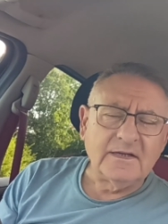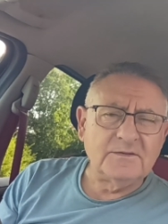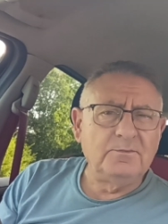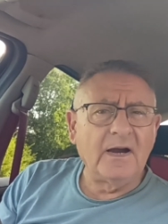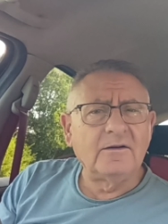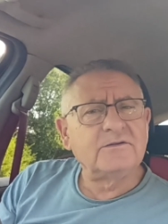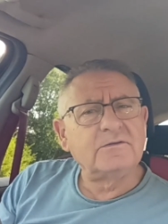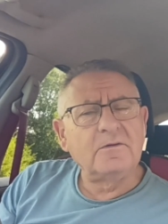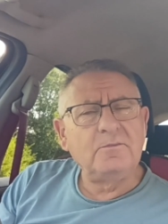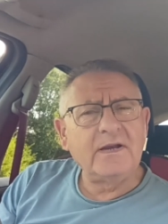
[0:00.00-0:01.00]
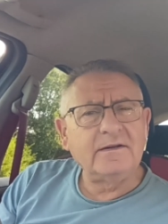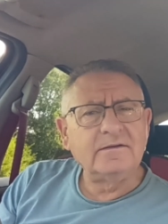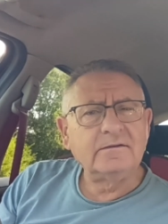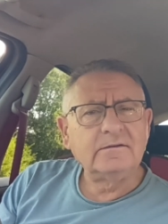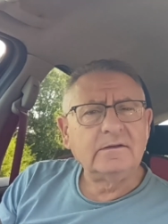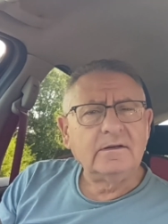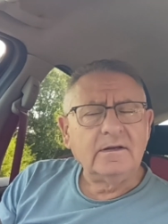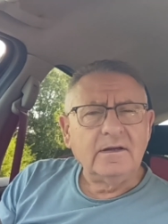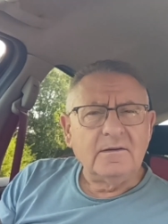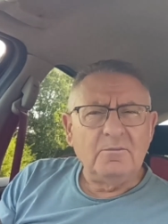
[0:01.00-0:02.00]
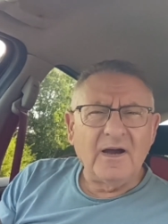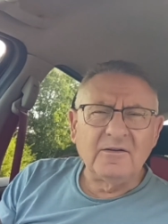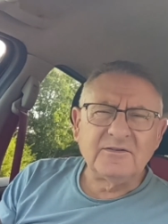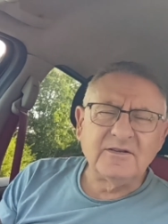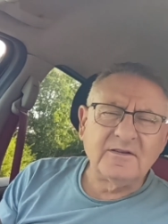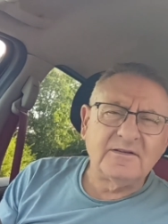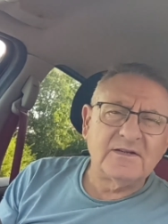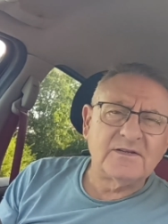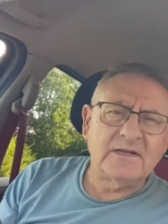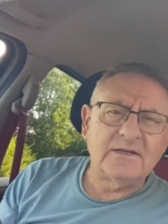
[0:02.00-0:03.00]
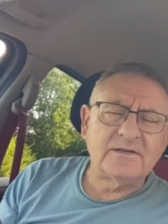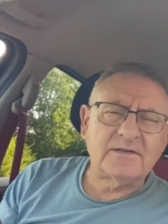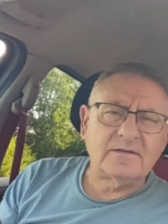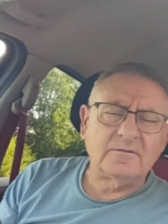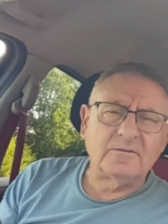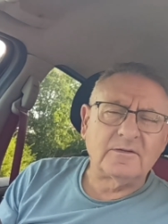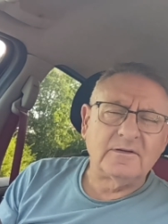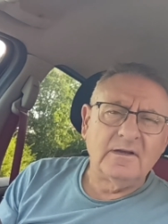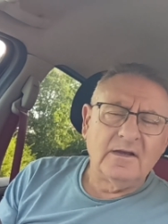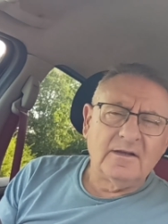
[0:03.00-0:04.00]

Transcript: He's bound to a bed, bound to the disease or the